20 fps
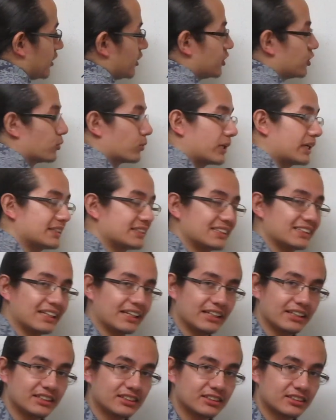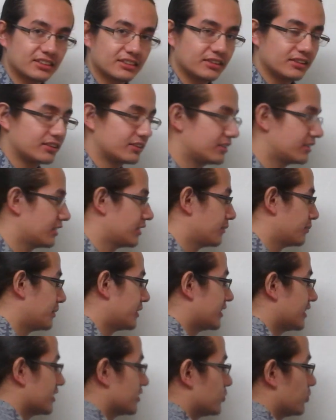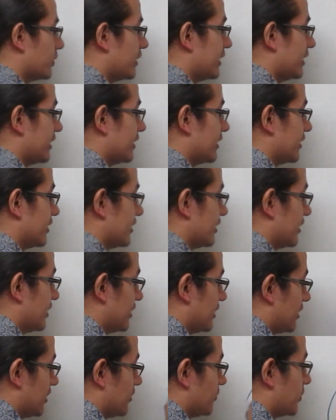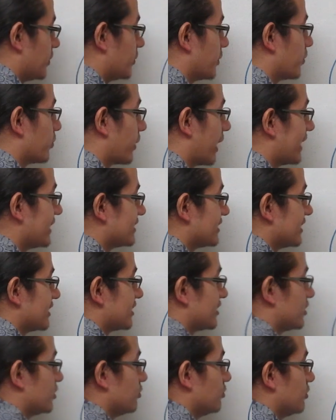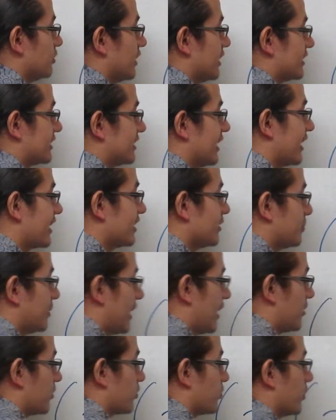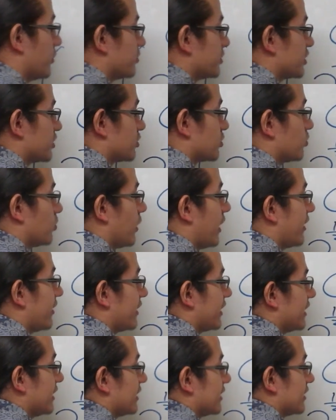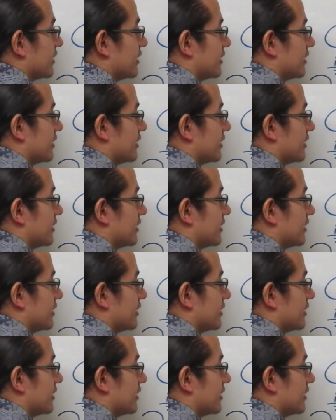The reason is because when we raise this to a 2nd power, when we square it,